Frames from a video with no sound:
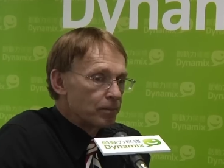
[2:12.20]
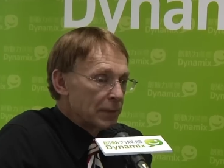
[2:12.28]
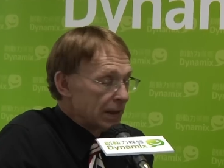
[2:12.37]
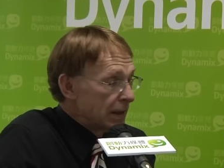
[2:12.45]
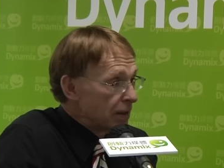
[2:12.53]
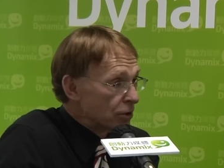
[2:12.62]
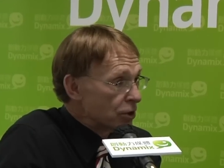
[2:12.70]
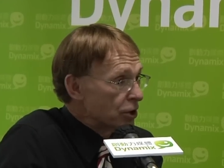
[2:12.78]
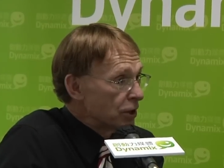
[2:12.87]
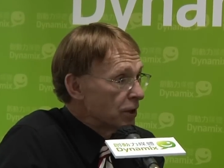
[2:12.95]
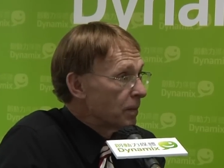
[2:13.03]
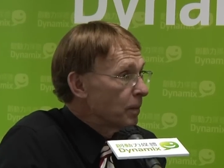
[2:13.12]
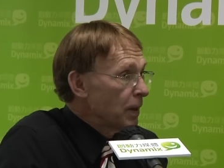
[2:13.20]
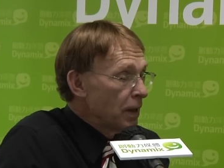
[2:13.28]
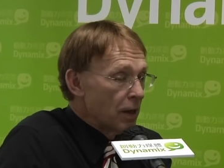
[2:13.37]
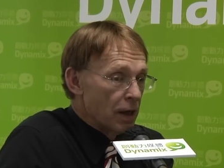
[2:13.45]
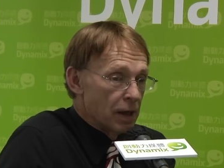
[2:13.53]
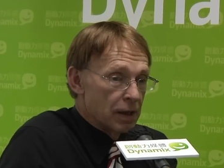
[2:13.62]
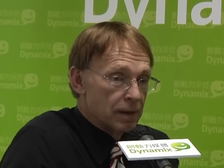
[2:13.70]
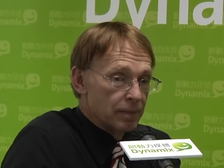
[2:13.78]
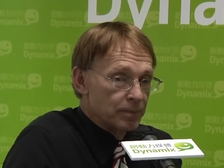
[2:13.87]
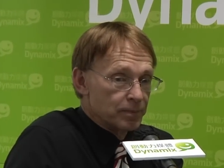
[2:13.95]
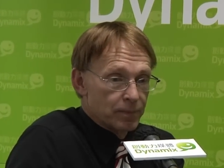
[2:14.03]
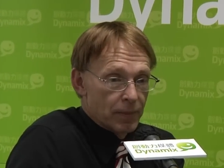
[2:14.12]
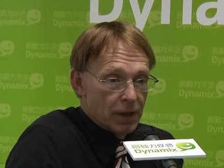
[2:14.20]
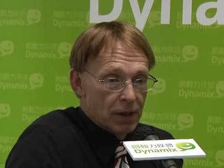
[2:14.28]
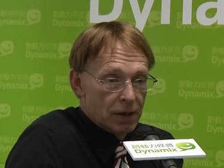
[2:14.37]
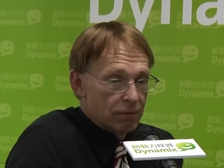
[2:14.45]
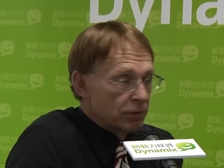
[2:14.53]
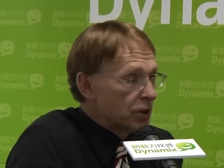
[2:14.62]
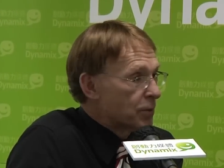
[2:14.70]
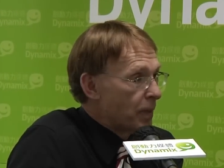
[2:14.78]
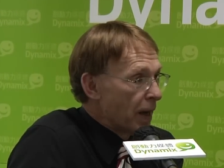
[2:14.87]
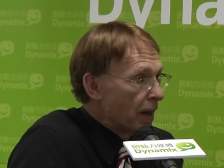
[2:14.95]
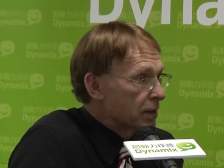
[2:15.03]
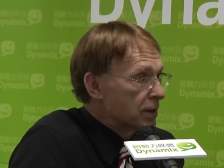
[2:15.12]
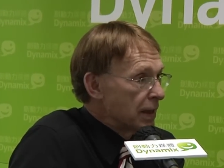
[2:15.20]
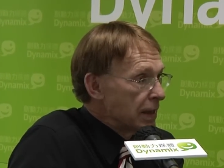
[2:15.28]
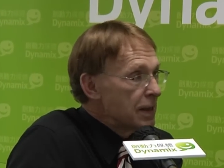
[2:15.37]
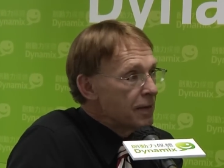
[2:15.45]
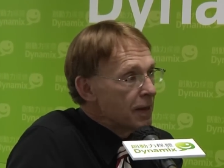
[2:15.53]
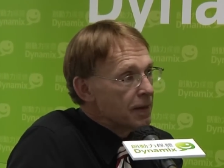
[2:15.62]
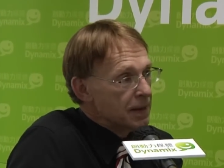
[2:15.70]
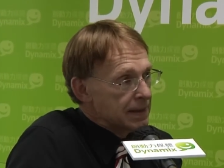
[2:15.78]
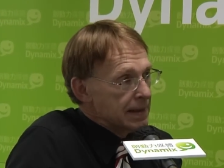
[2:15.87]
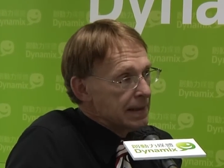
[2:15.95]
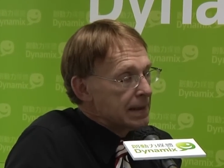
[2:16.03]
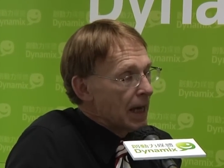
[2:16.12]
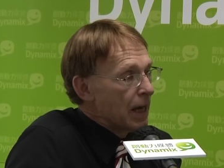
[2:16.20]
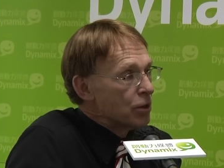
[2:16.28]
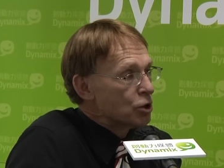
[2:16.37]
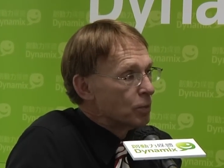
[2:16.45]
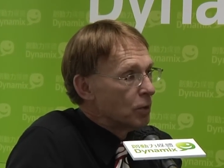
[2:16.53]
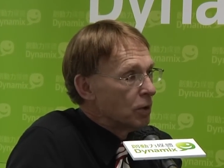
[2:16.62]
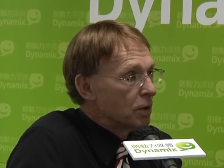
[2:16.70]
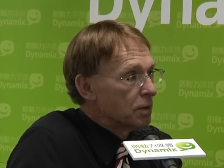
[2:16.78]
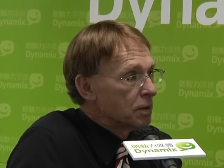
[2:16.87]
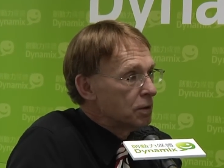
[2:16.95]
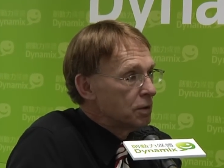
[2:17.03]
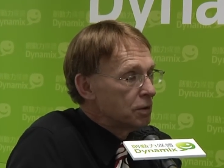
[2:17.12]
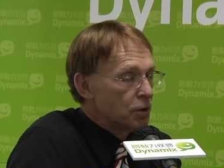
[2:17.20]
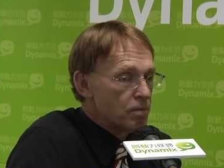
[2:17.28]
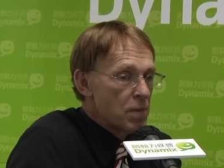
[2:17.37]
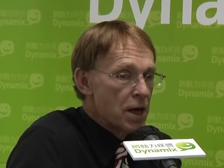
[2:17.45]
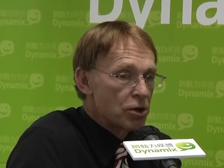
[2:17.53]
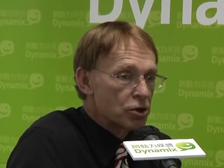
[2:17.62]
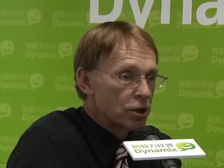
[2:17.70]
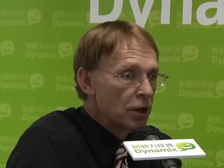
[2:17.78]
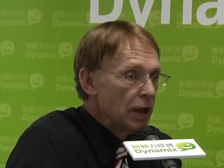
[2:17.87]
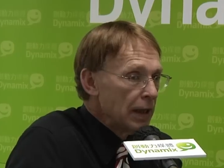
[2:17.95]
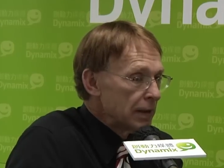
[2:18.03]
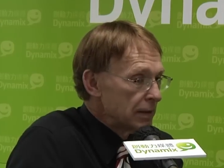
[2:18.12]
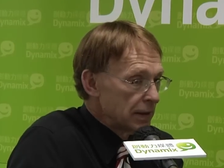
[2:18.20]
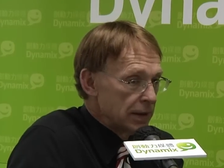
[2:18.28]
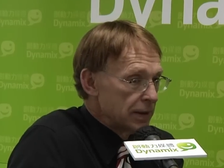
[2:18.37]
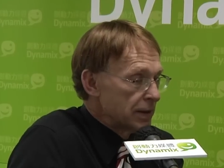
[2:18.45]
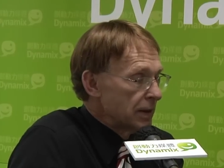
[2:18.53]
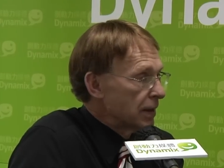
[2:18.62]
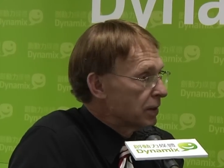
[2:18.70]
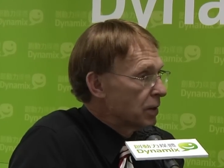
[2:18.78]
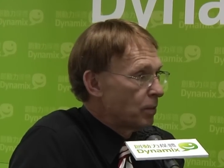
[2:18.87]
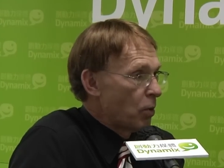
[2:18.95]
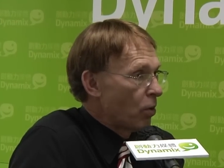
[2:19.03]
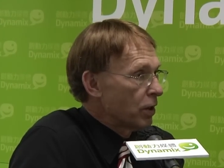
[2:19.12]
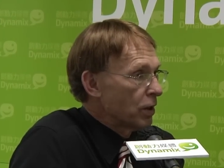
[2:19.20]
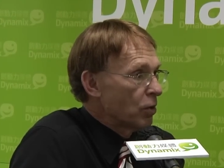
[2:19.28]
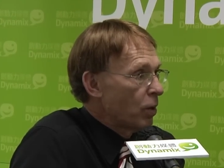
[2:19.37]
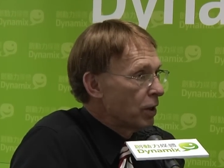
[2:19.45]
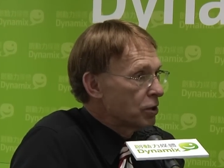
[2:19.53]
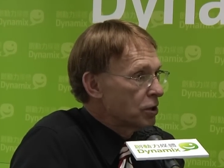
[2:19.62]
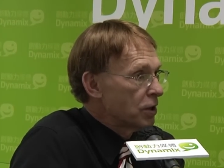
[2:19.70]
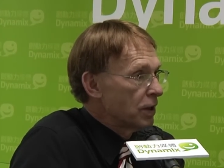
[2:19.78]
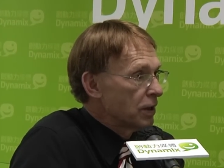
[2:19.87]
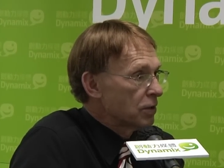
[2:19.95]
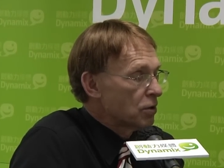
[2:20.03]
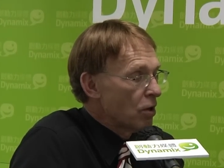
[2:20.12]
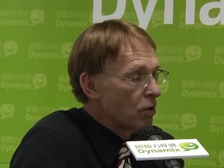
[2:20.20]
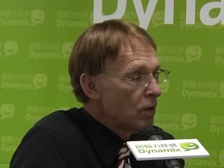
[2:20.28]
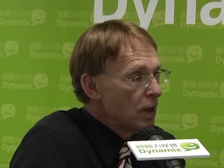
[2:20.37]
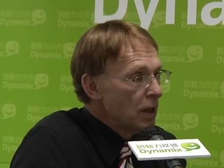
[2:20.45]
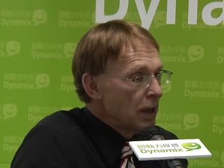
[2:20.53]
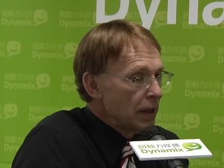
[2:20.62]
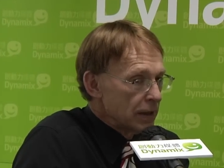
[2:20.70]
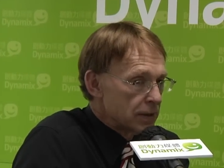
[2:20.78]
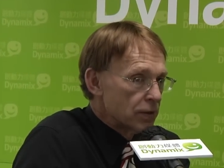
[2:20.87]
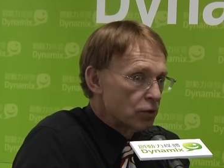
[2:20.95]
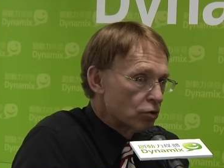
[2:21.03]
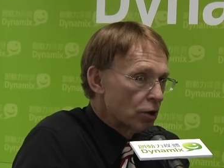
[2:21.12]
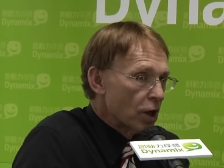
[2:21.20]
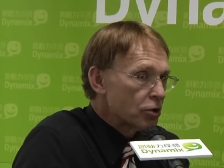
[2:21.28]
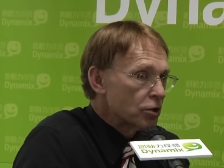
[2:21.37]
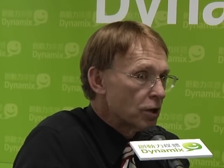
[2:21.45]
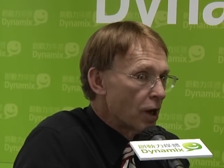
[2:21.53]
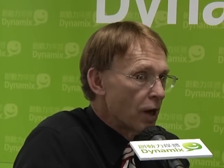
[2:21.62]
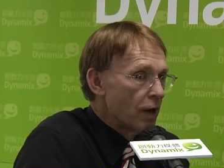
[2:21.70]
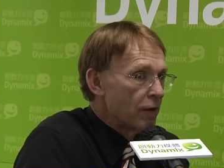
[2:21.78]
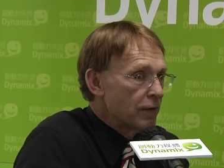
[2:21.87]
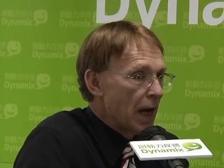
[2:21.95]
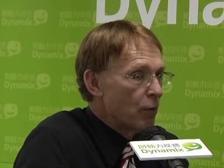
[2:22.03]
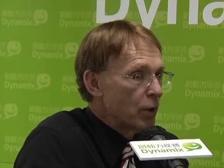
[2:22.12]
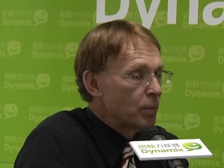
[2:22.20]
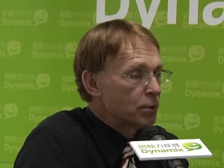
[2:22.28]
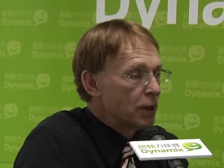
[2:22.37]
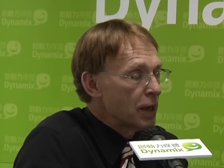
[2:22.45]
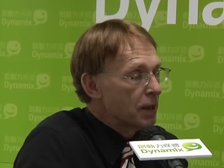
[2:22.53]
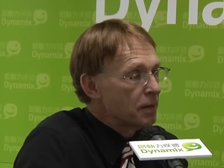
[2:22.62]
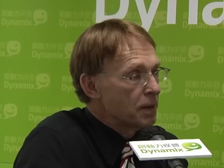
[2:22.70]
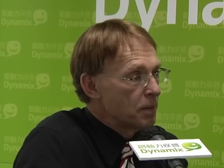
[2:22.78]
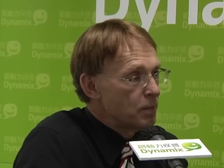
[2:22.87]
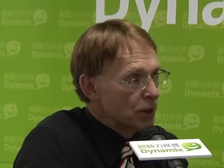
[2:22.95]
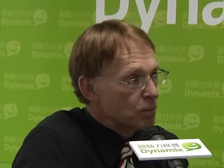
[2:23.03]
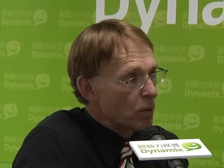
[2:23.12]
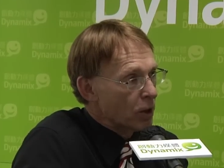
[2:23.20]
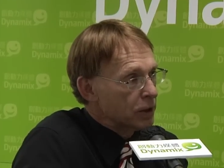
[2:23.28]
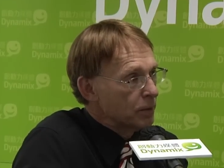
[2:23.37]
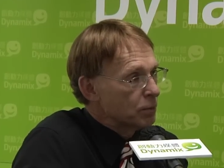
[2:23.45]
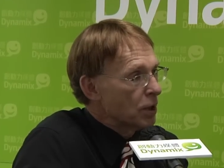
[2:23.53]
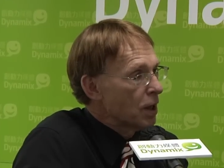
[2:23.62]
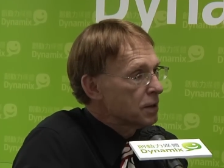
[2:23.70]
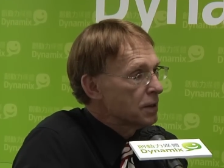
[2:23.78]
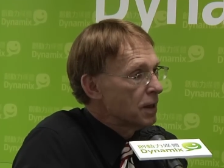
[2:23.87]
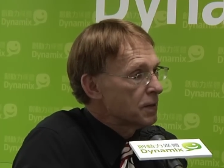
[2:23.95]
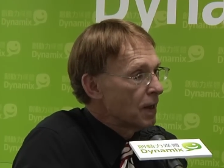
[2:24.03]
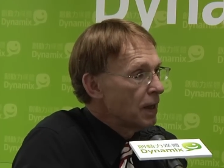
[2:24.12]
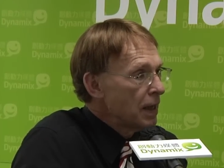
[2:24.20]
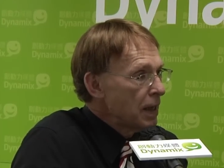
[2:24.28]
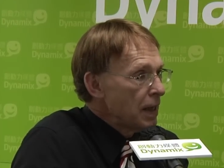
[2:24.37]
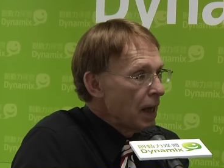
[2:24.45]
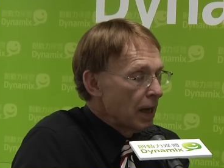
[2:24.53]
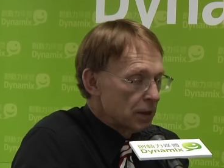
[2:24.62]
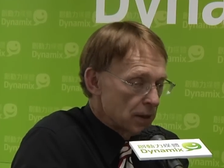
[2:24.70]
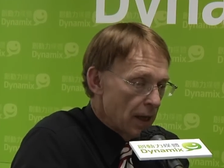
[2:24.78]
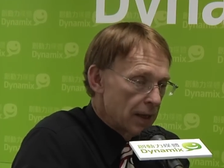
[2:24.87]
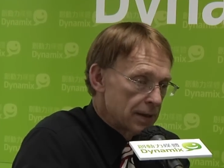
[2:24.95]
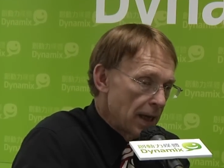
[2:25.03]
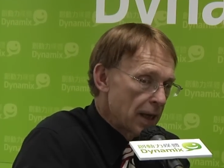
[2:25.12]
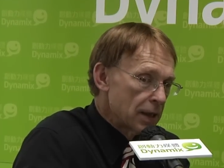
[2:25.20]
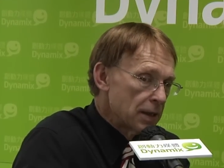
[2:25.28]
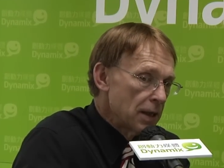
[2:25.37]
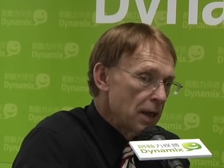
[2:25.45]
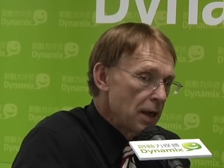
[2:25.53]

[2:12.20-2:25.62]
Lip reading: leadership, respect, anything that's intangible, to measure listening, supporting, questioning. So it's a structure of how we bring the benchmarking process that has taken